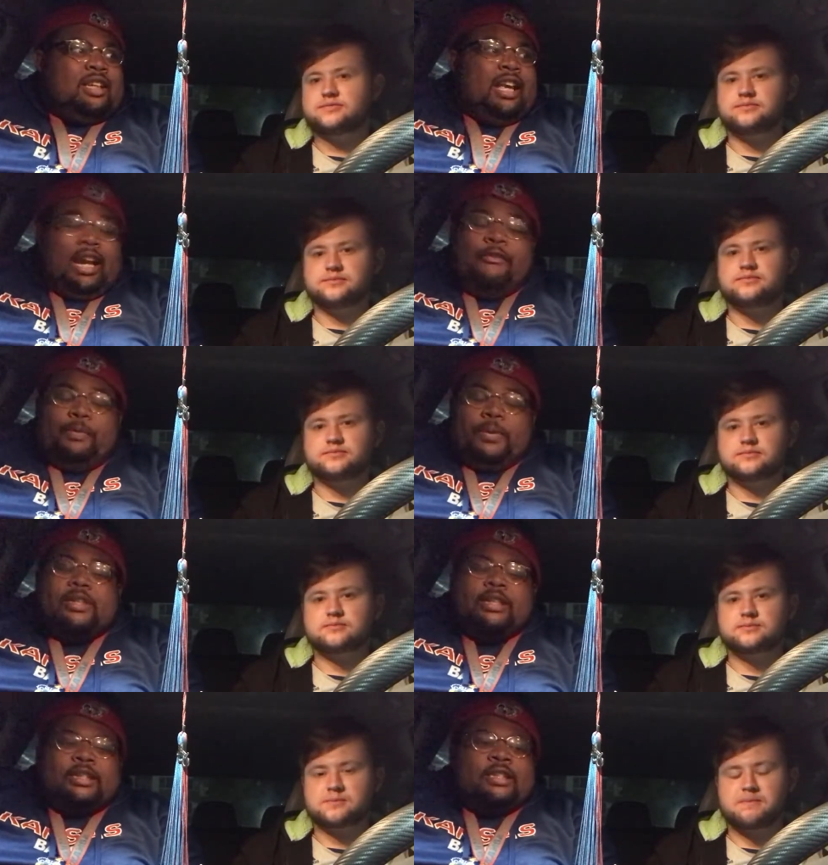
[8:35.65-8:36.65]
Speaker 1: in every
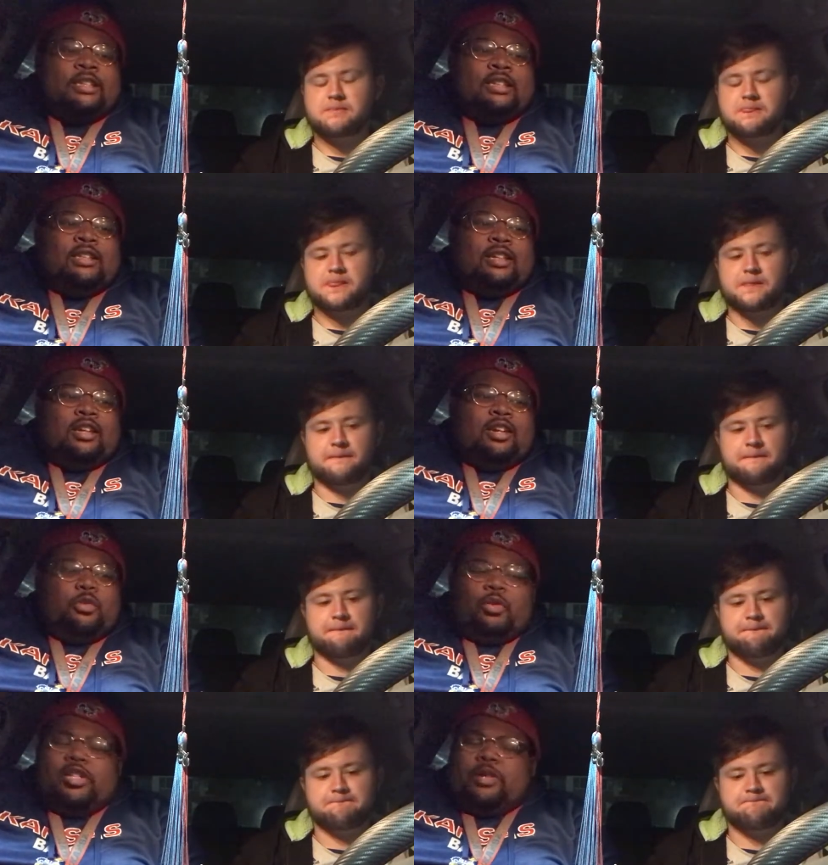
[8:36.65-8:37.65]
position.
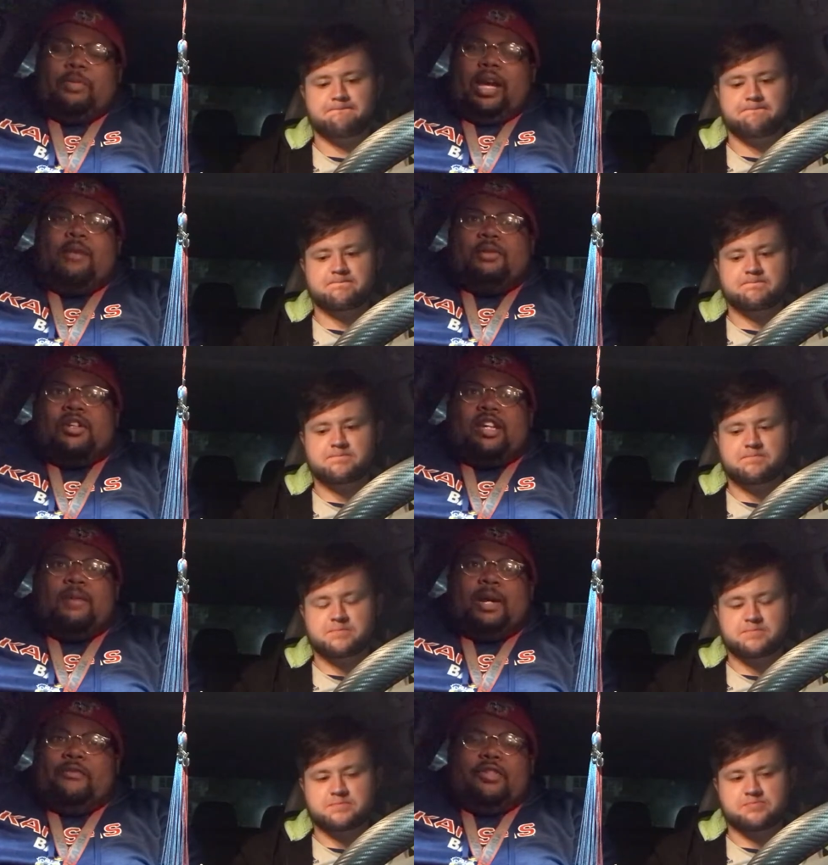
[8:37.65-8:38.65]
Mm-hmm. We should be able to
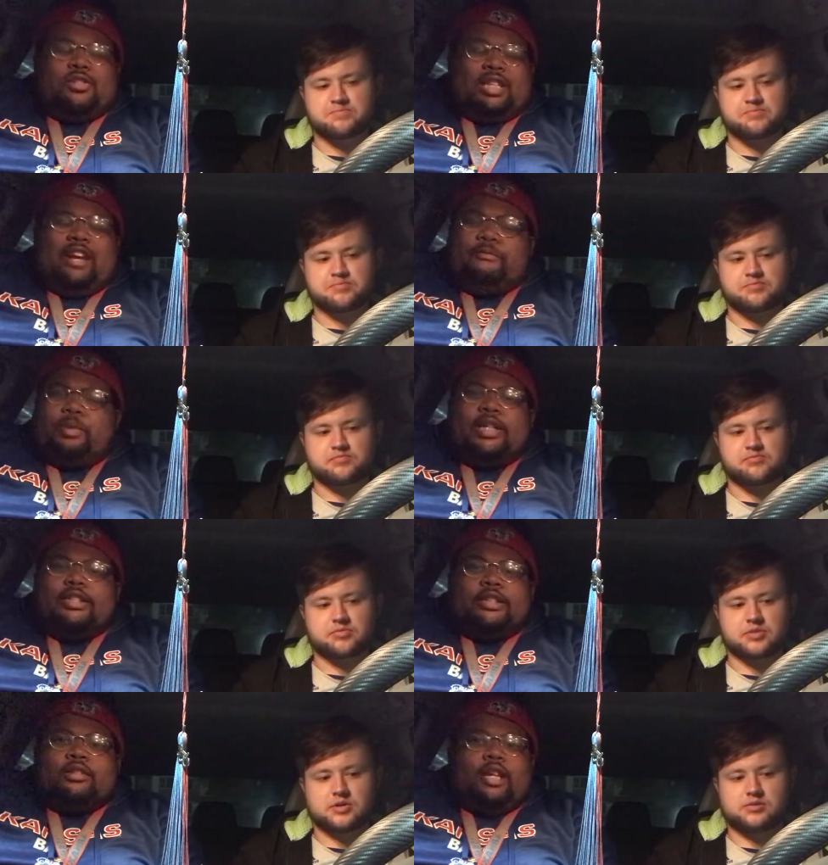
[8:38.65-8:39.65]
come out first half
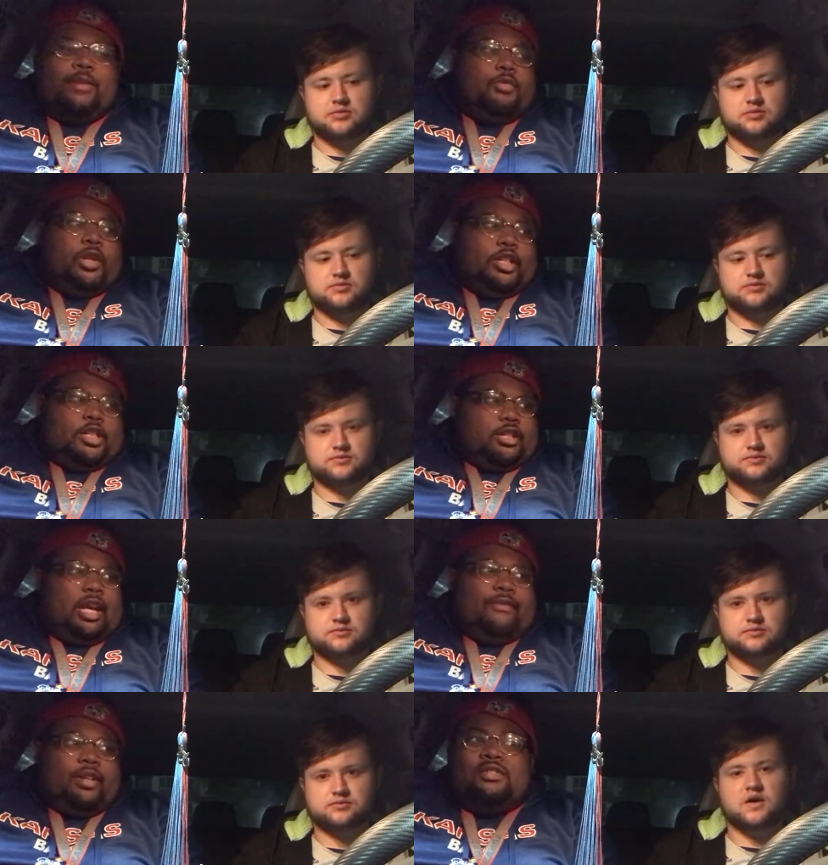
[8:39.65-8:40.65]
blazing and we just
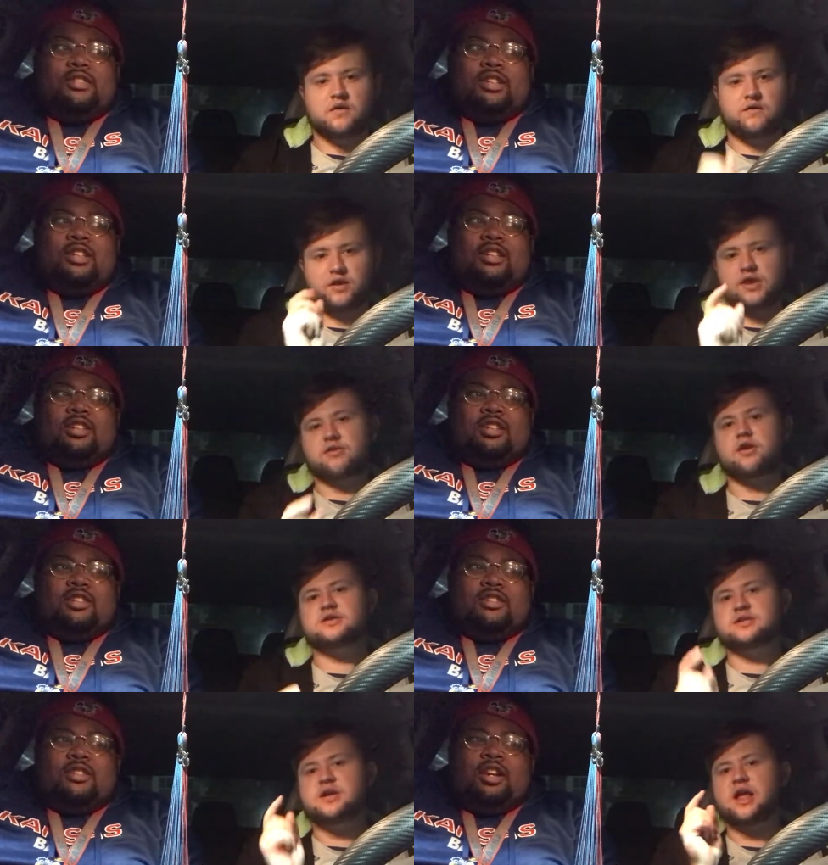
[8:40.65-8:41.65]
haven't.
Speaker 2: Free
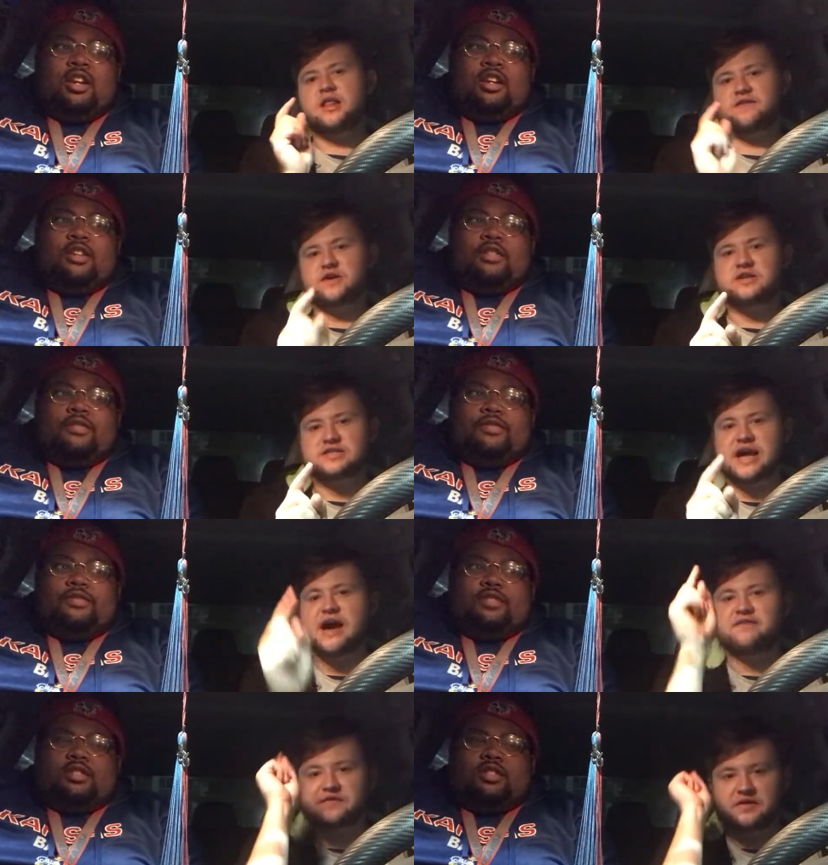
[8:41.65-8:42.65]
throws in the first
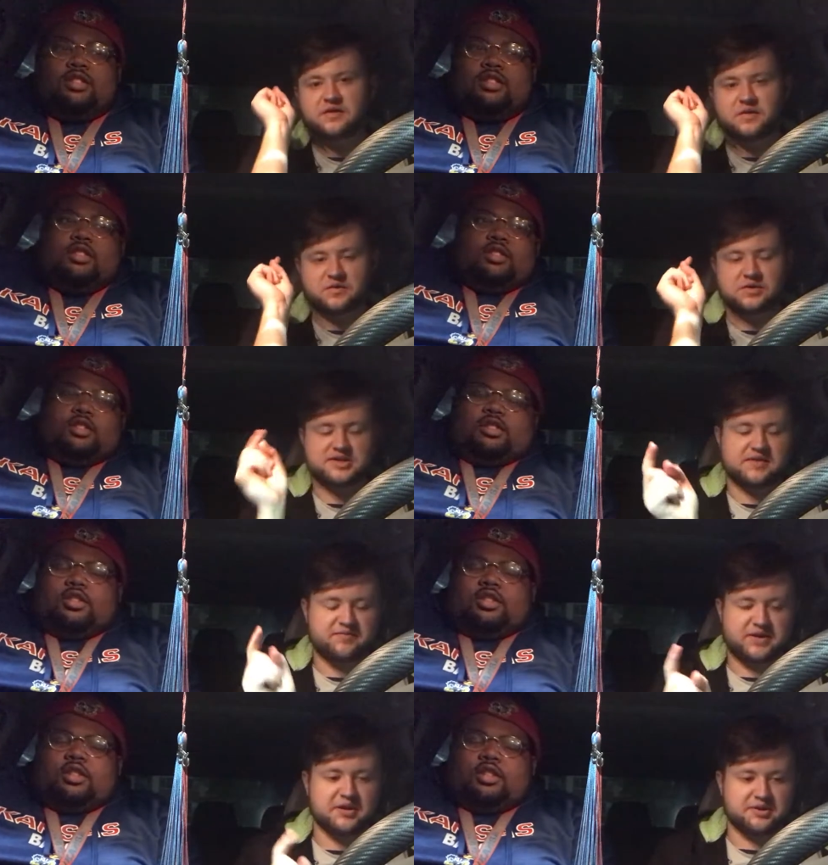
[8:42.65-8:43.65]
half was a
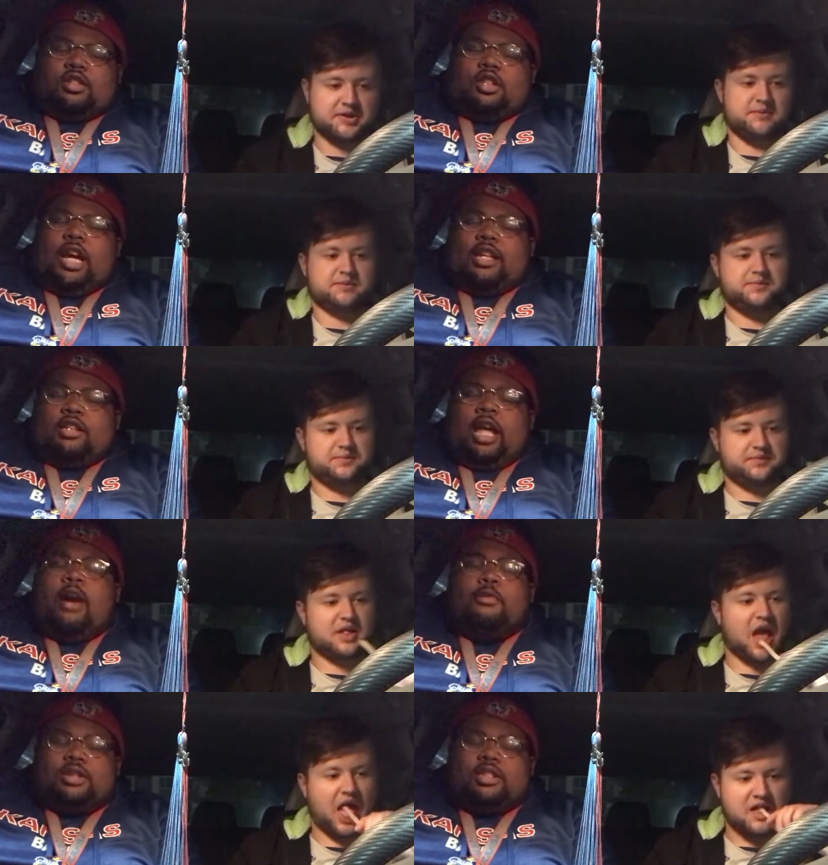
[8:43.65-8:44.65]
killer. That
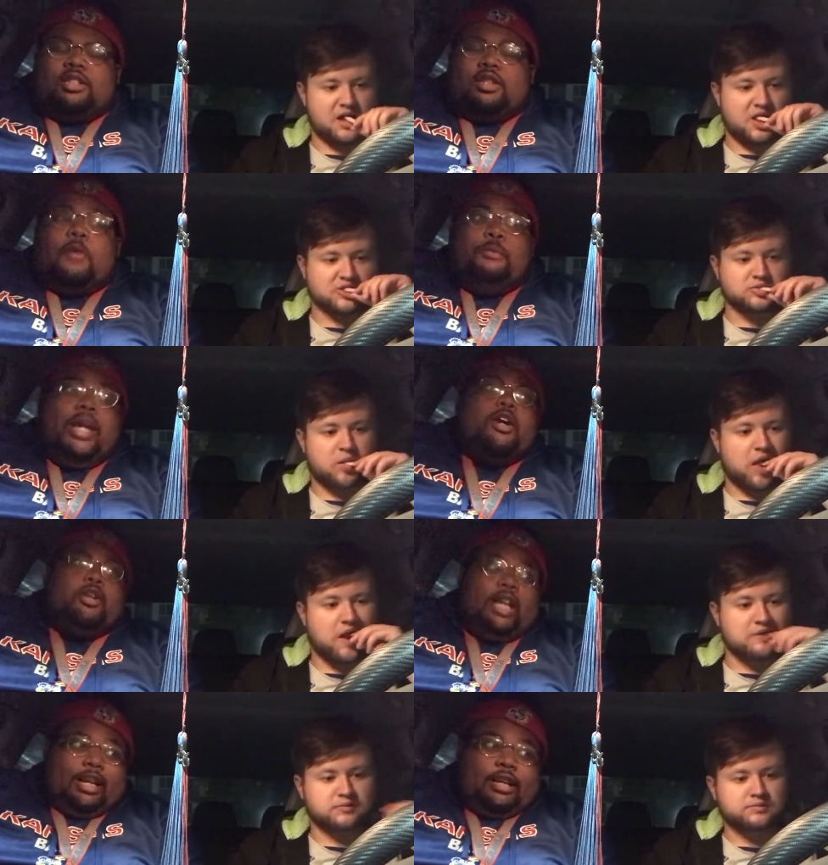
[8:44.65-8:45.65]
that was the
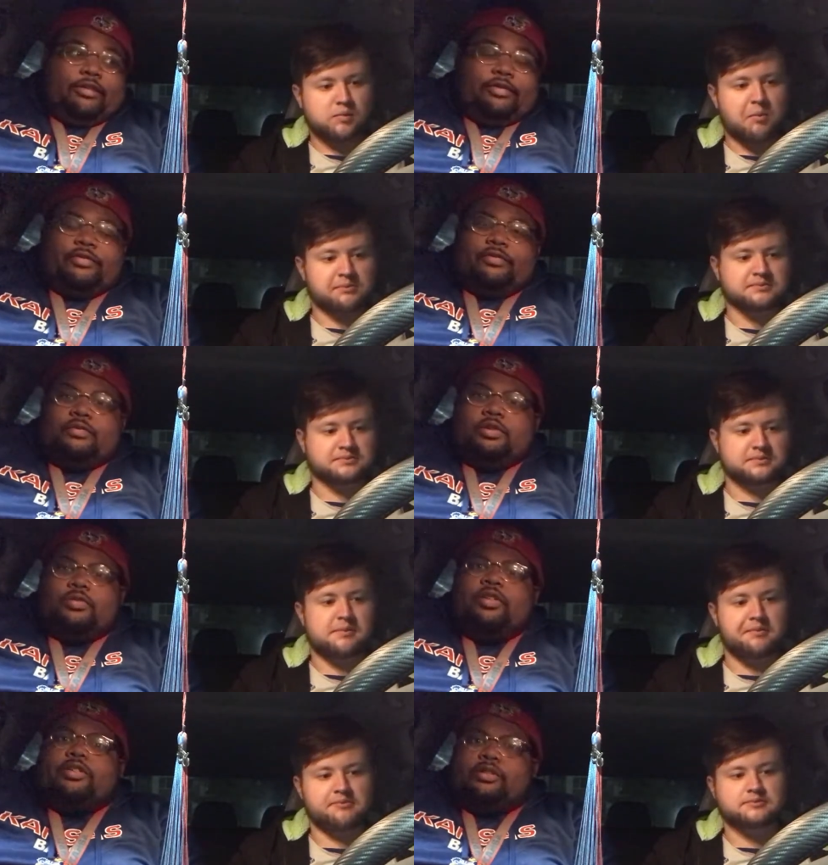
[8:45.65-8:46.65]
Speaker 1: bigger negative was mm-hmm. free